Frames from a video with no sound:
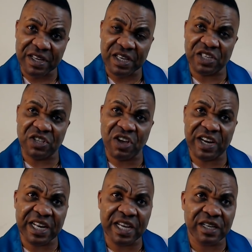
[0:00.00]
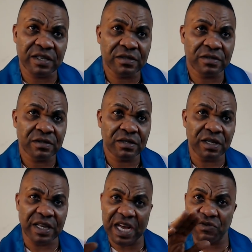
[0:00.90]
He's not in it.
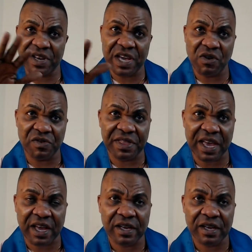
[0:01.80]
They are doing their own thing.